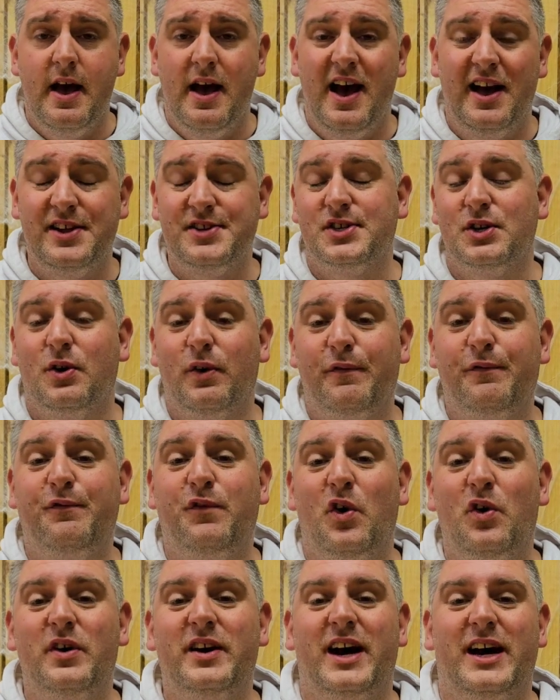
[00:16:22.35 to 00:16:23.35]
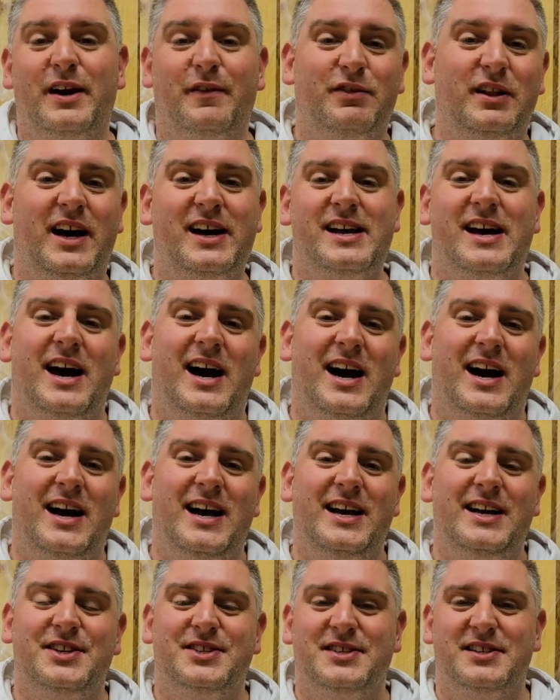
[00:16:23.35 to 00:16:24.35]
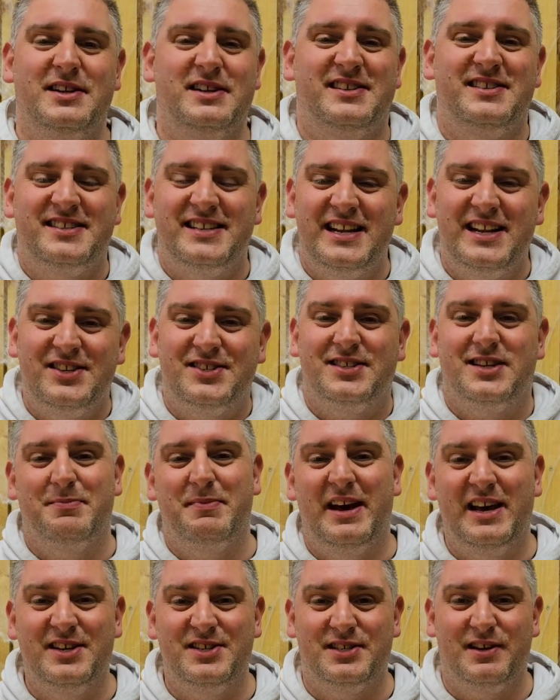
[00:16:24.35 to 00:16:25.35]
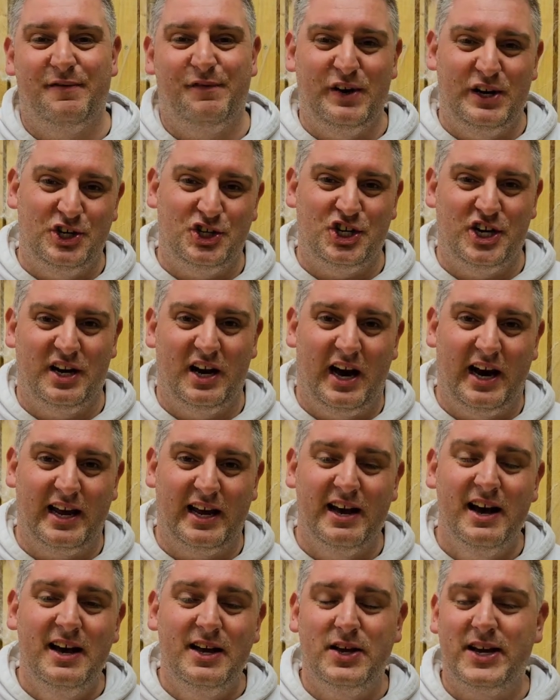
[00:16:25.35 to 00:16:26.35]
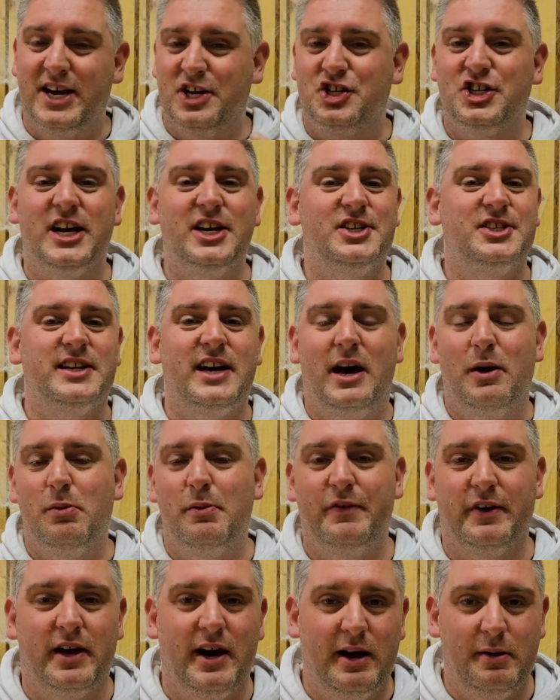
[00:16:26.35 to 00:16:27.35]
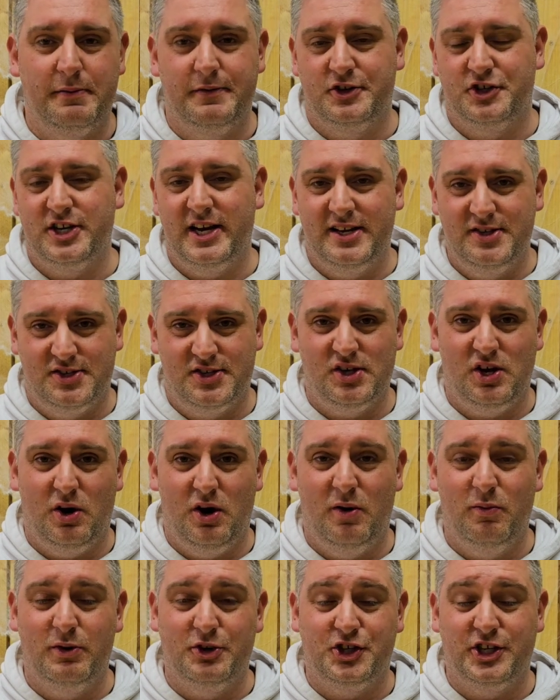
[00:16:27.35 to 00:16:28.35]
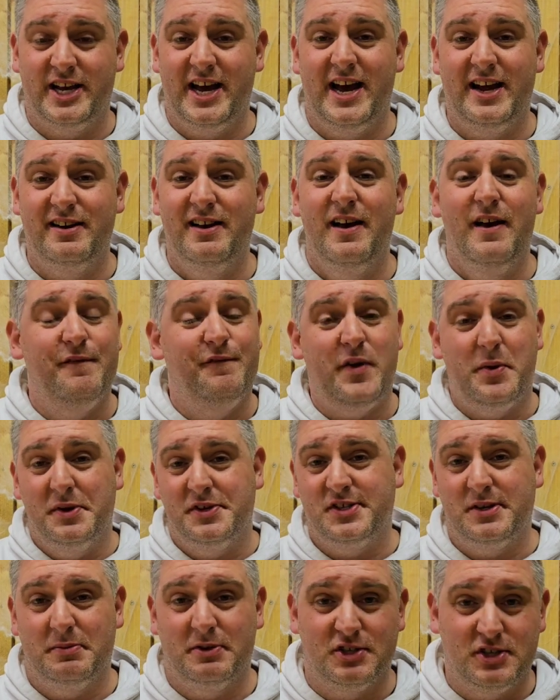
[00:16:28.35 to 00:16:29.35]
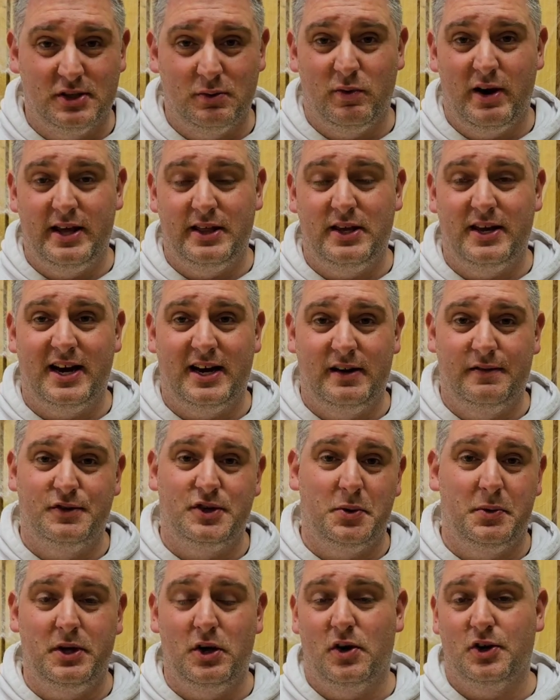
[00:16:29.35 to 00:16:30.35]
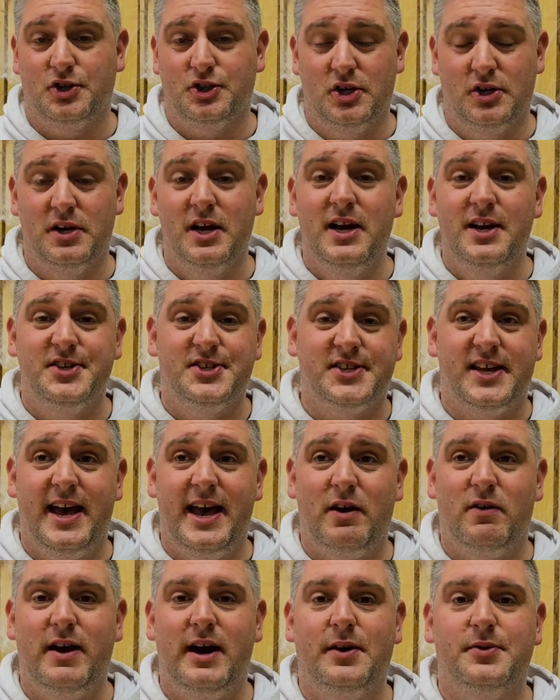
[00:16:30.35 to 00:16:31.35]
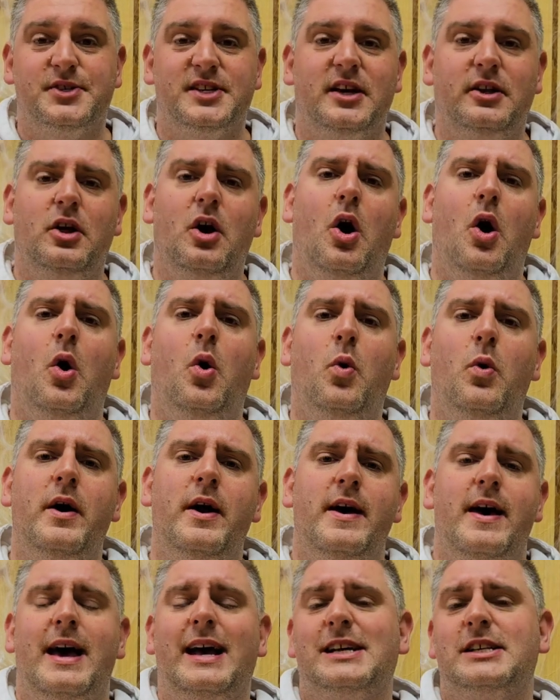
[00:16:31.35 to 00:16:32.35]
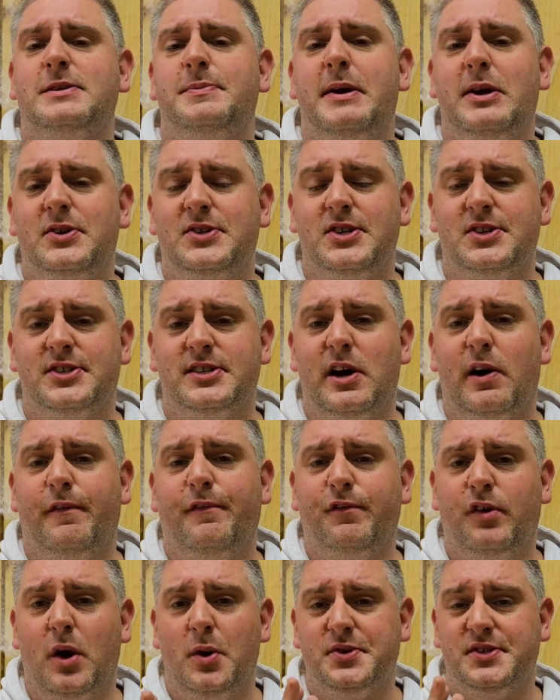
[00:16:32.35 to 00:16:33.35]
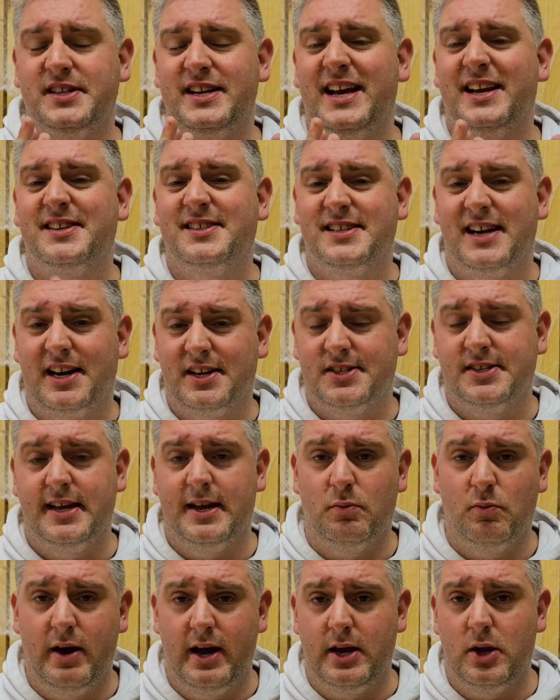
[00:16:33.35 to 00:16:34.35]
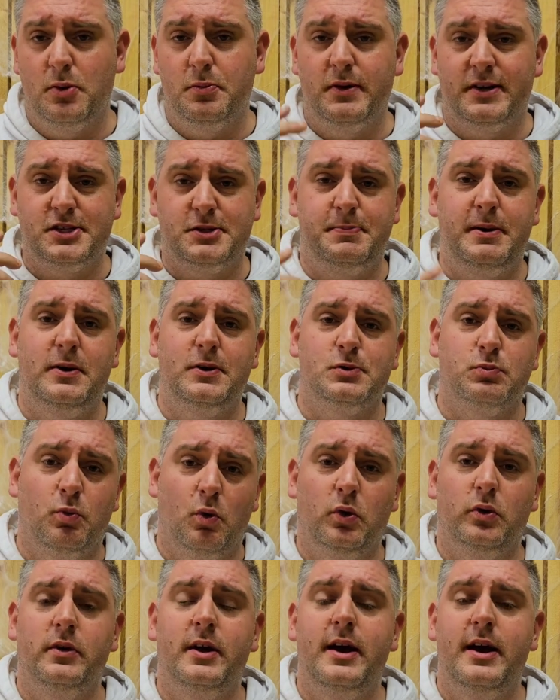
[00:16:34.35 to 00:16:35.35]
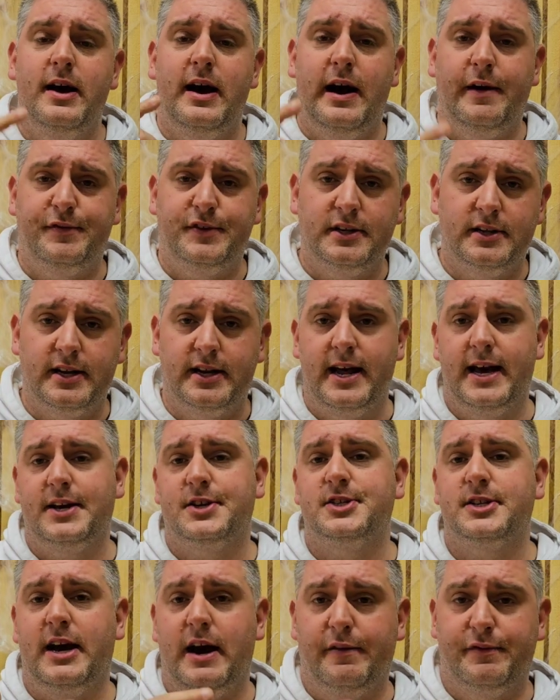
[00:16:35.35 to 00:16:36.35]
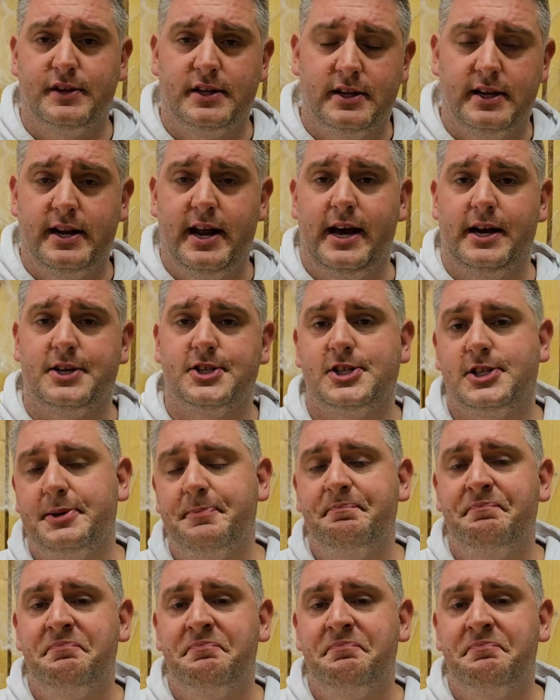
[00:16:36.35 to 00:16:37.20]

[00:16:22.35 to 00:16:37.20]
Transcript: And it's a good fun, kind of light-hearted, sinister maze to finish your night. You get chased out with a guy with a chainsaw, which again, very similar to the way you kind of do at Yorkshire Scare Grounds, and the whole experience itself flows in the exact same way. You experience one after the next, after the next.